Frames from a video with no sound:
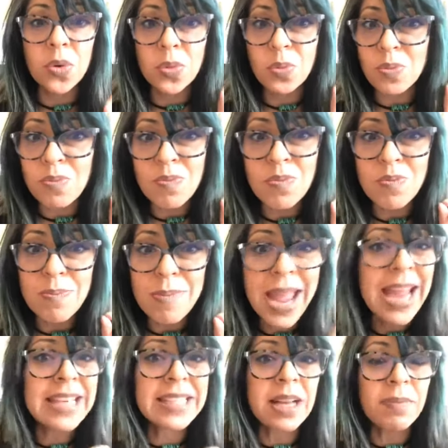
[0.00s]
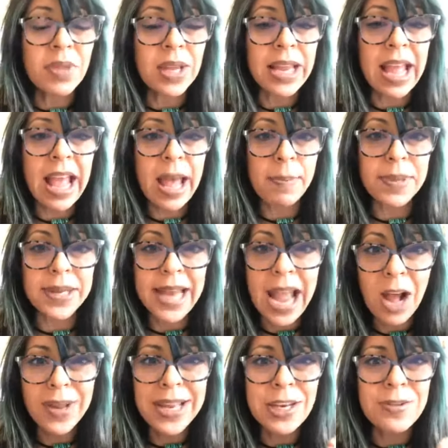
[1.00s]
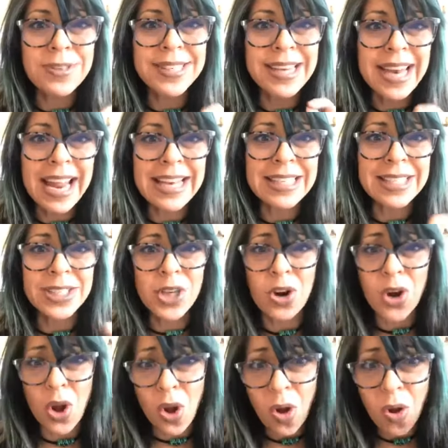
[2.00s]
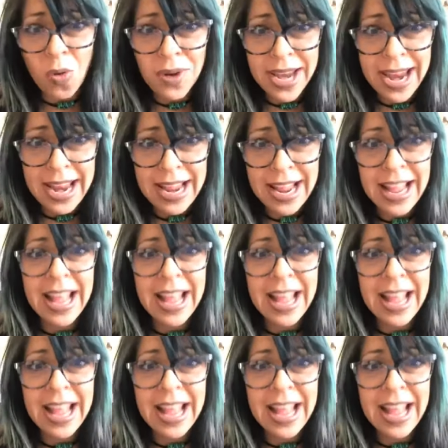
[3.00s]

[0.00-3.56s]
make something happen? How can you today start owning